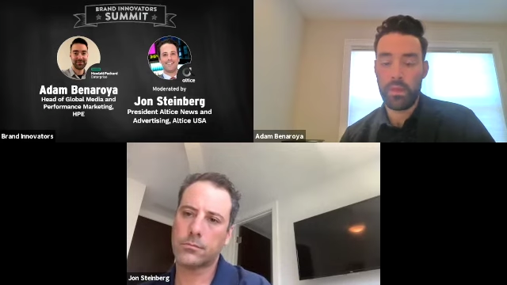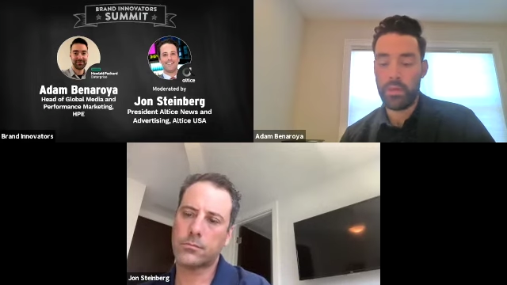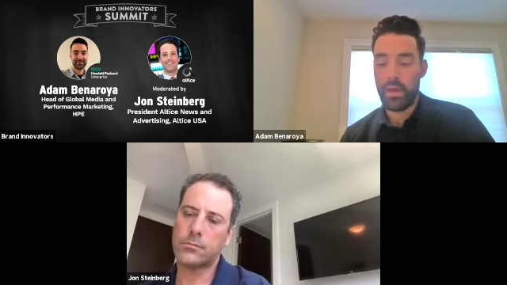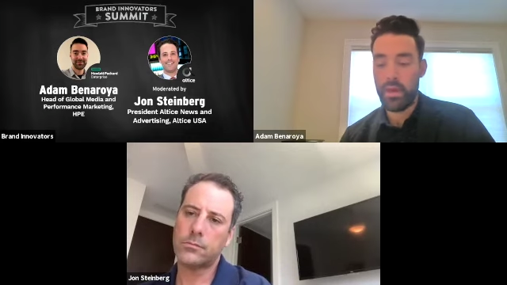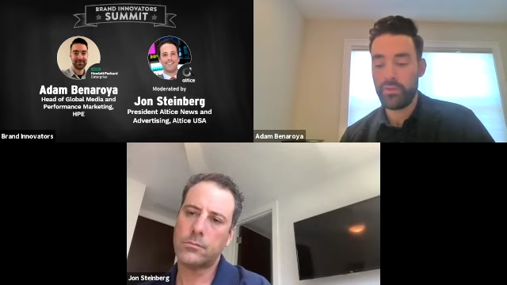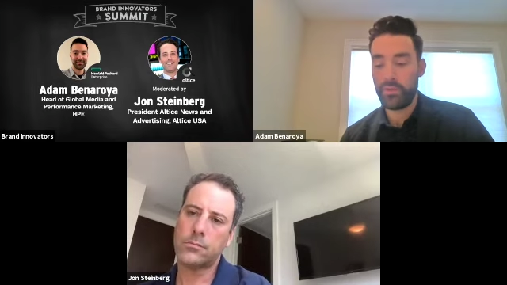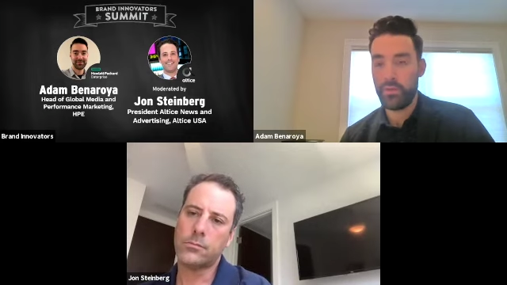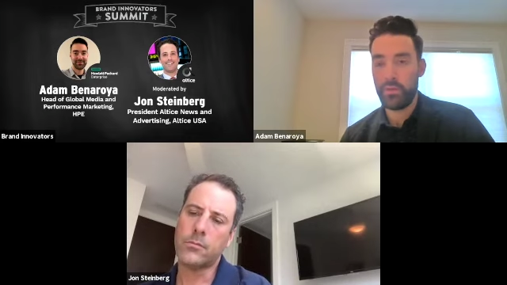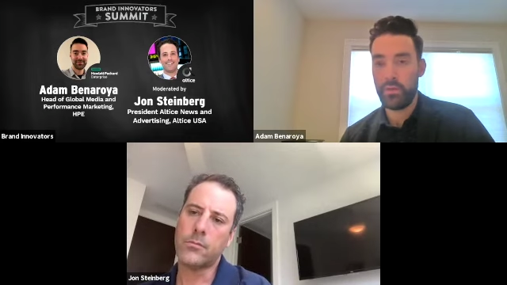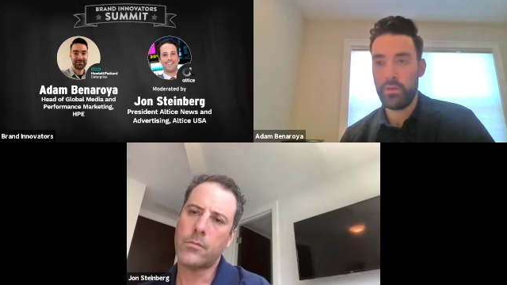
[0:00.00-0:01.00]
Speaker 1: Yeah, so
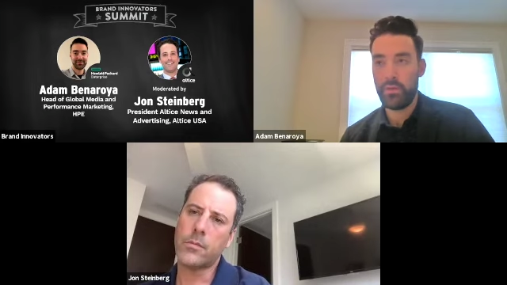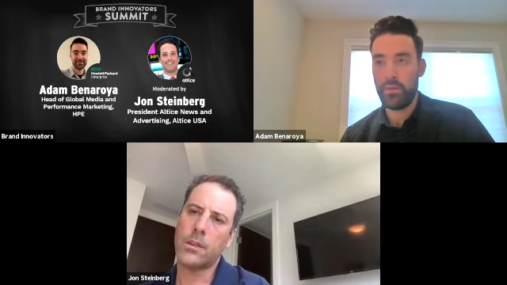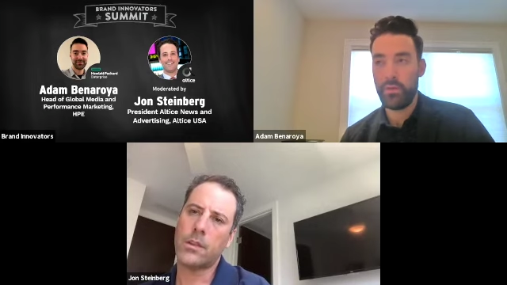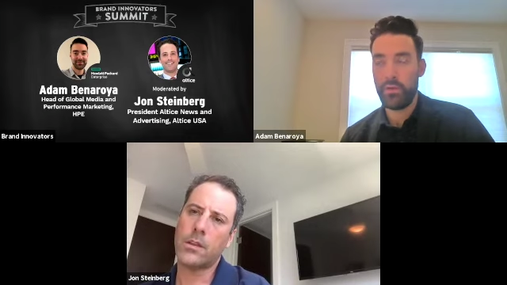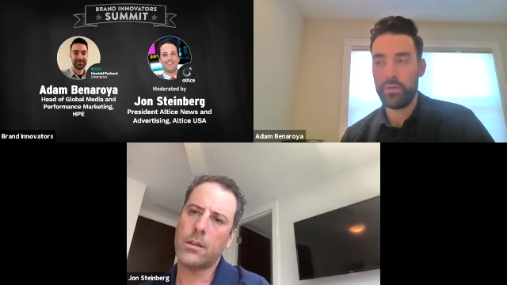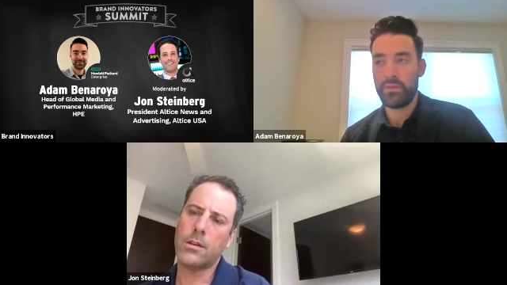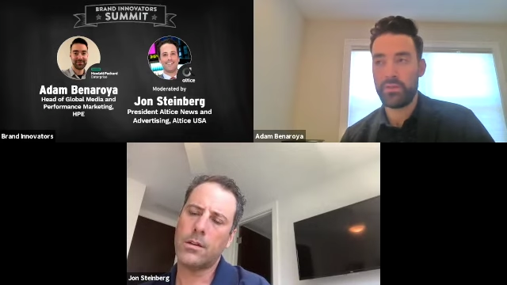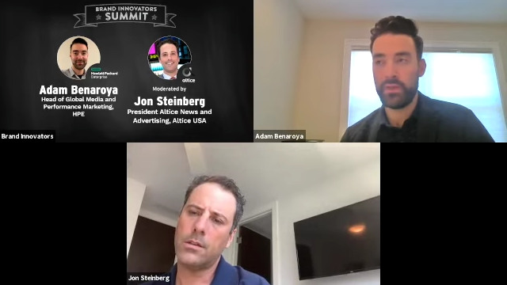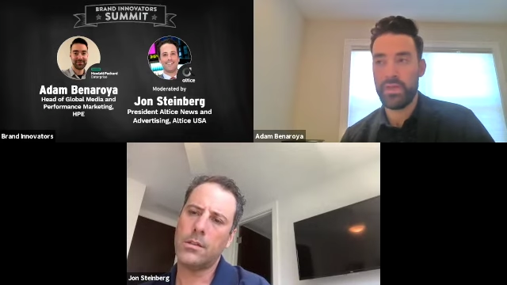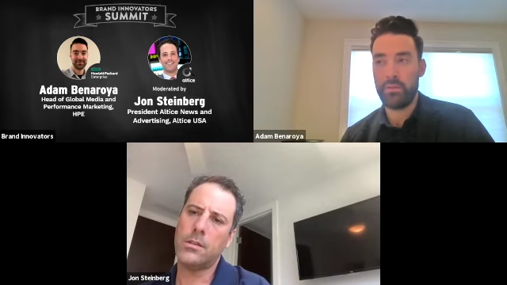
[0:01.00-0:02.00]
the you know the early
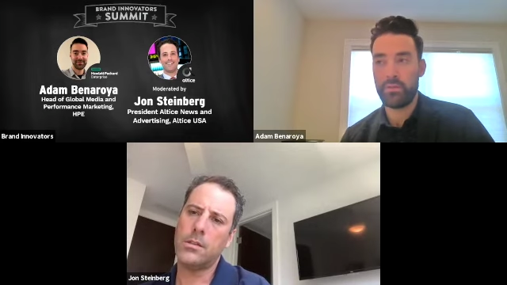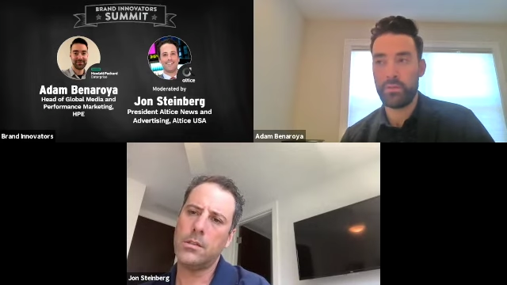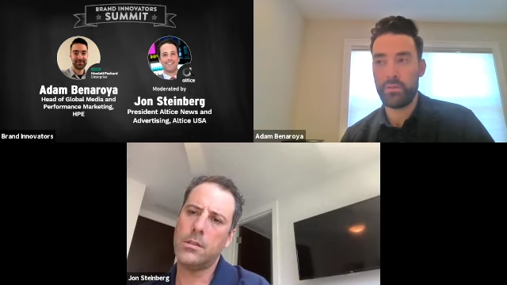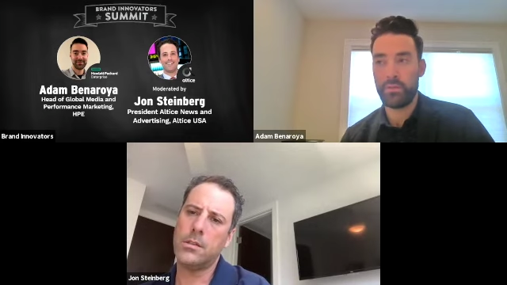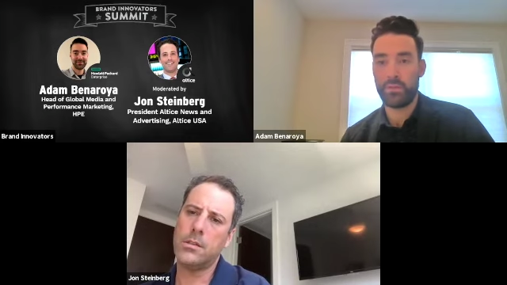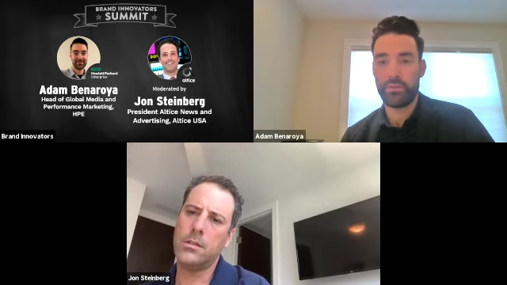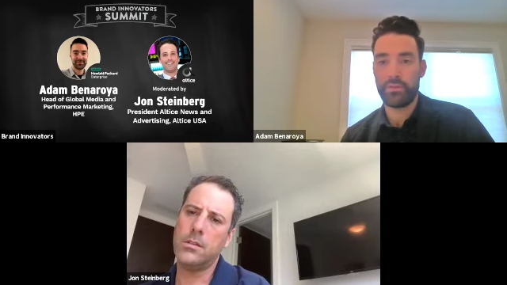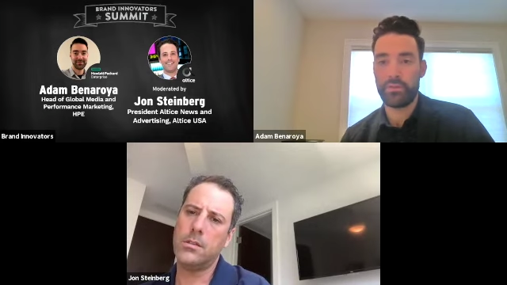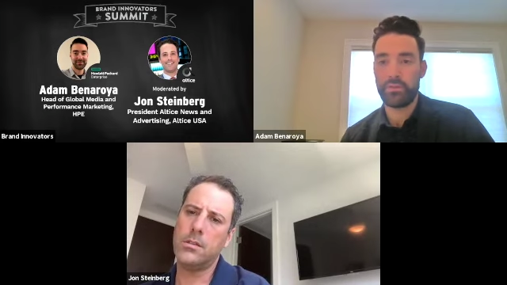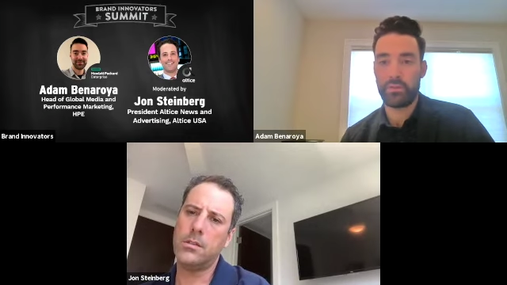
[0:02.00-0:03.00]
stage obviously
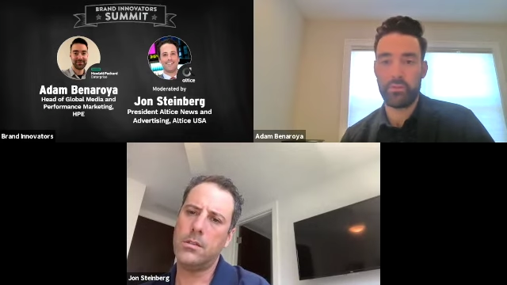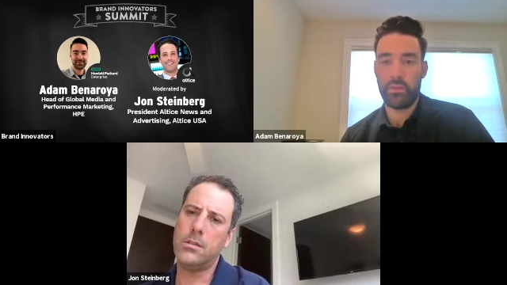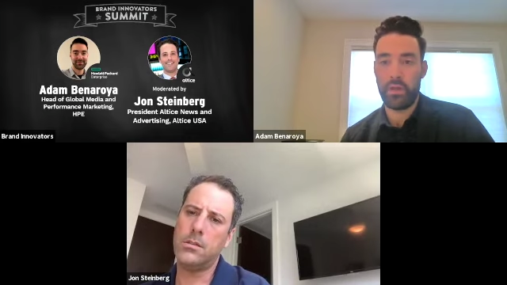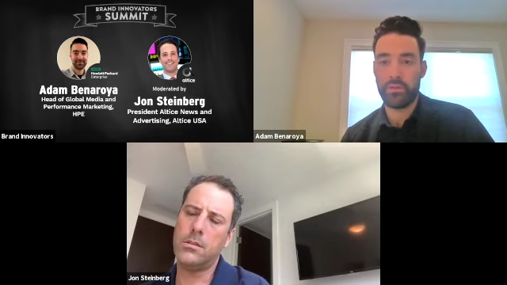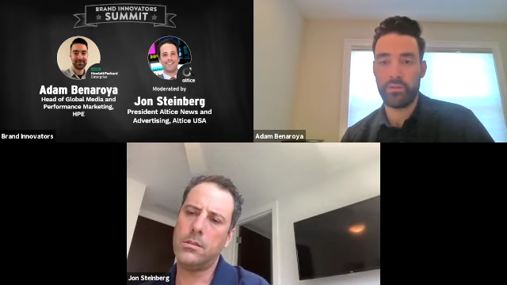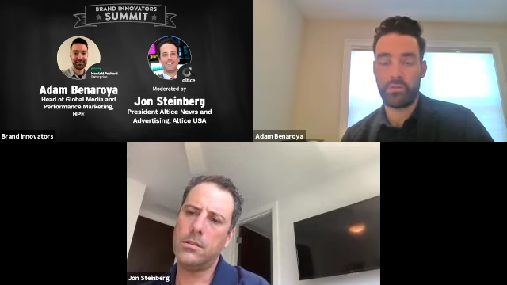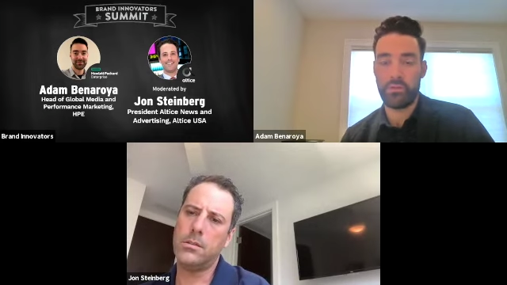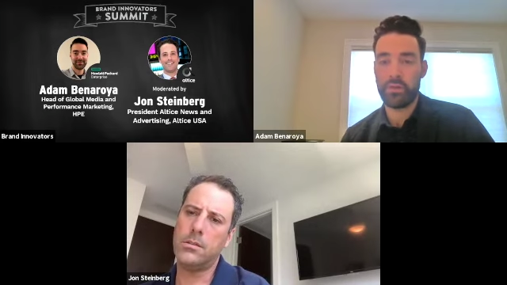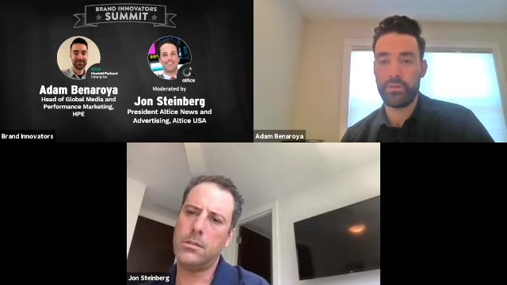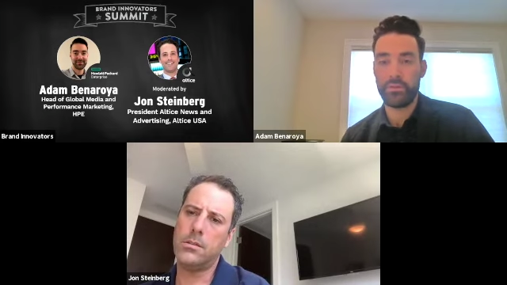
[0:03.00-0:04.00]
was us
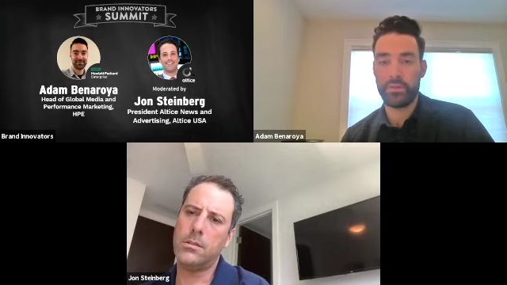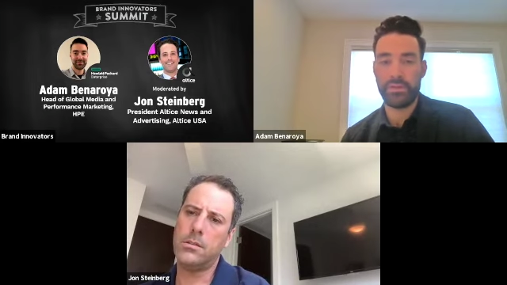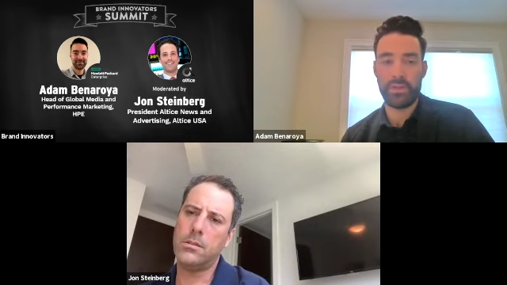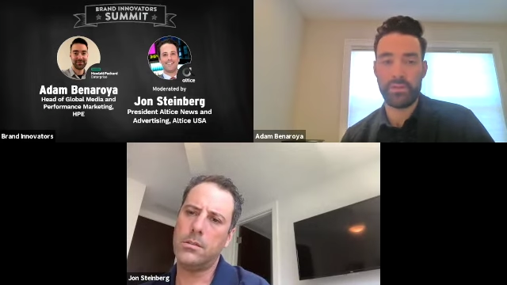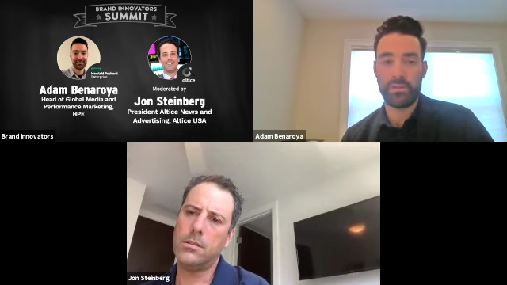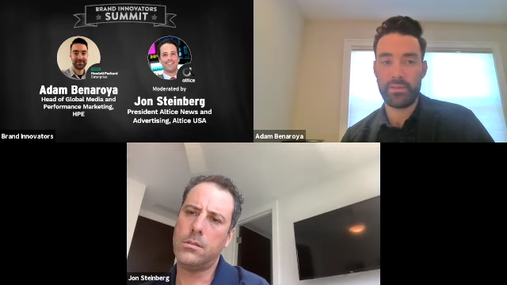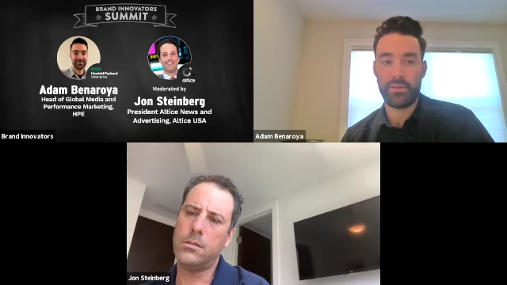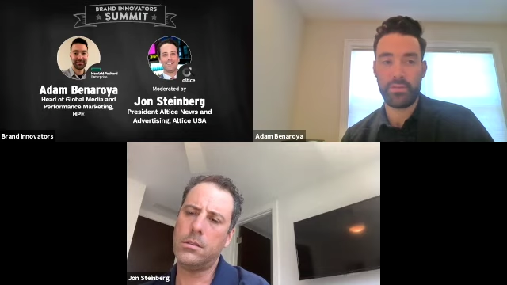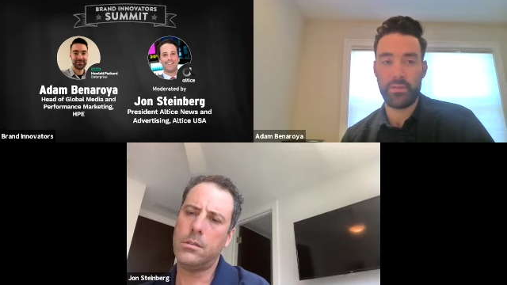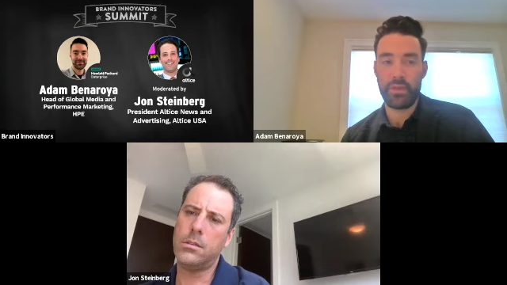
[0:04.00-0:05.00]
trying to assess
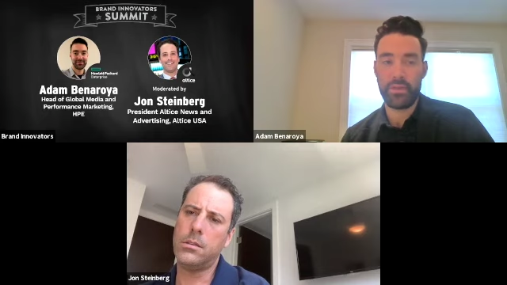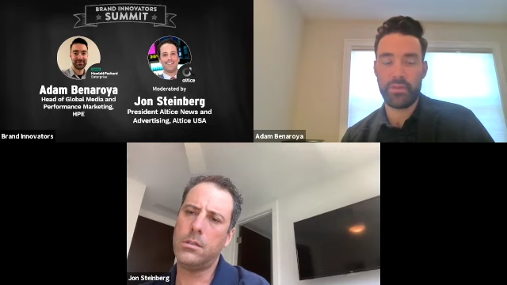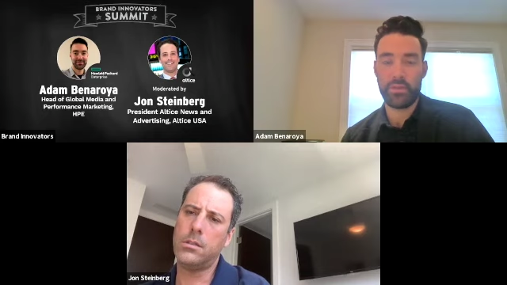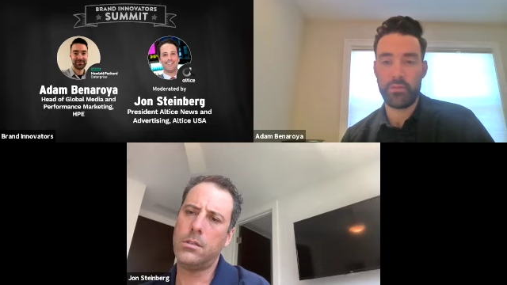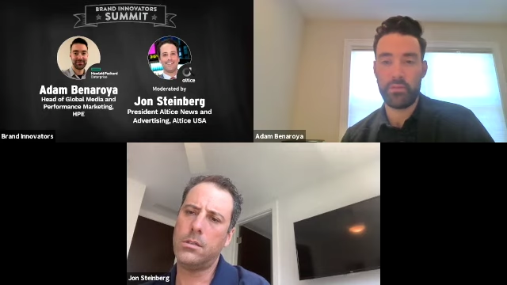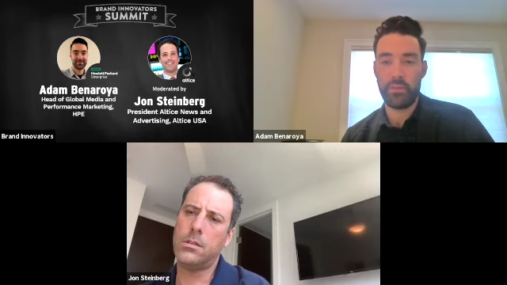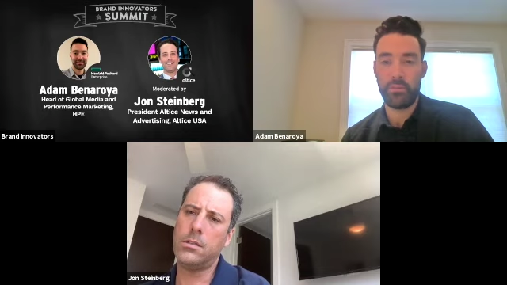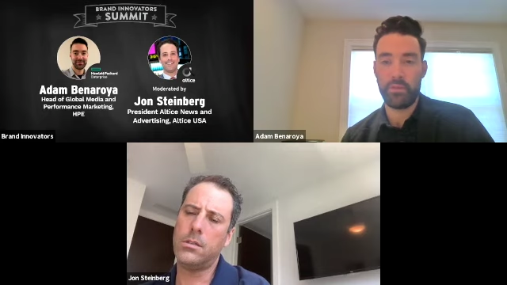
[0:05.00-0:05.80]
the situation, you know,